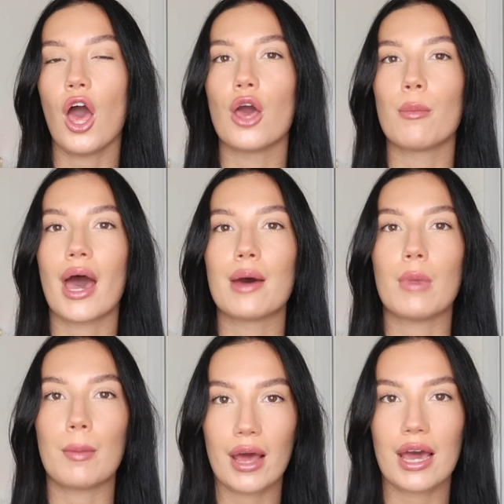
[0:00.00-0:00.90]
Um, and
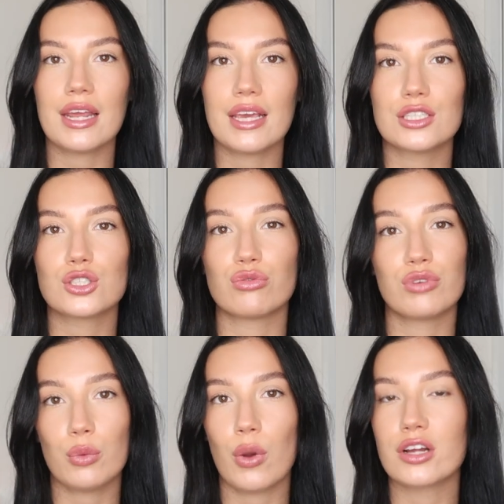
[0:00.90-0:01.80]
my plan is to
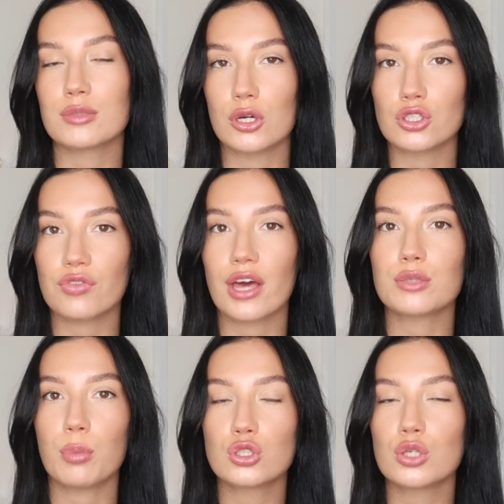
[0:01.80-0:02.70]
rewear as much of that
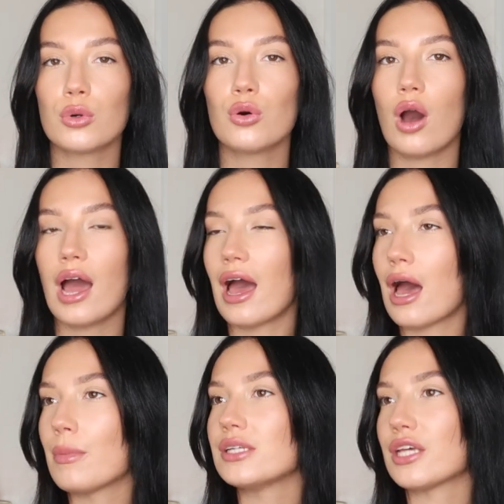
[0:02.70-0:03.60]
as possible. I
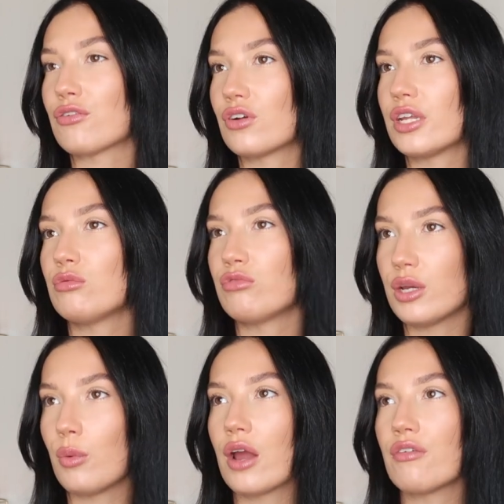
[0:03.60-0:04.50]
am definitely
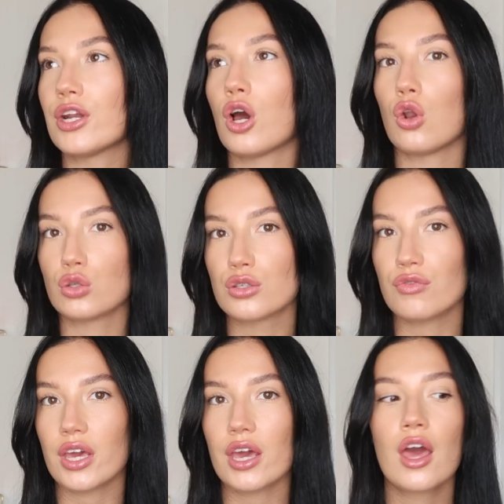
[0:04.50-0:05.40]
rewearing a lot of
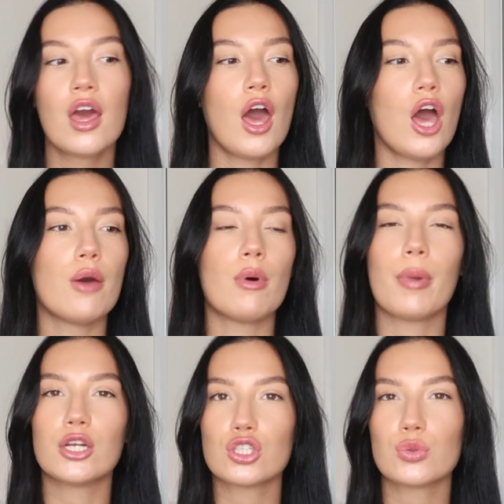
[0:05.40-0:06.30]
it. Um, but
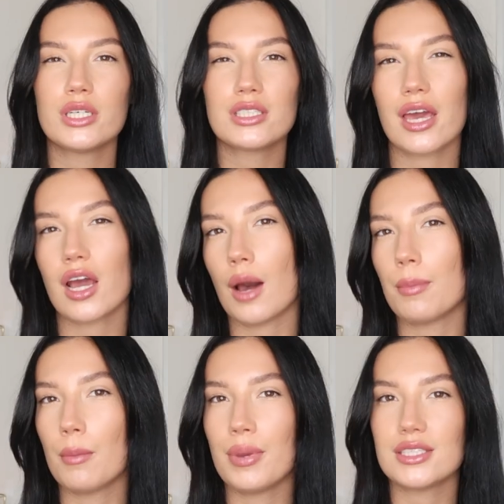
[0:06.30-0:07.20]
I just wanted to get a
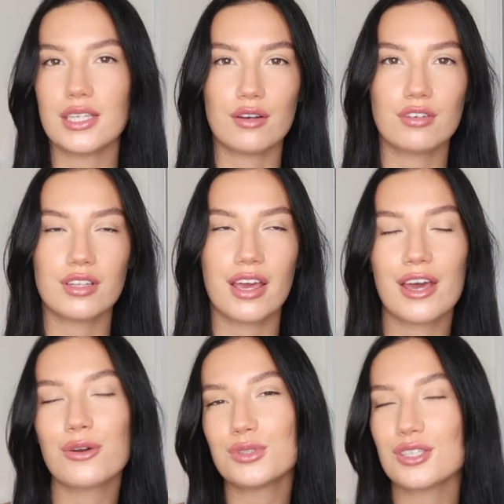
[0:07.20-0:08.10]
couple of bits here and there
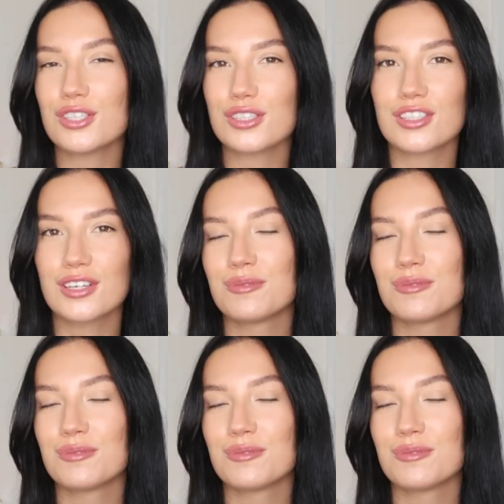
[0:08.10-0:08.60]
and also just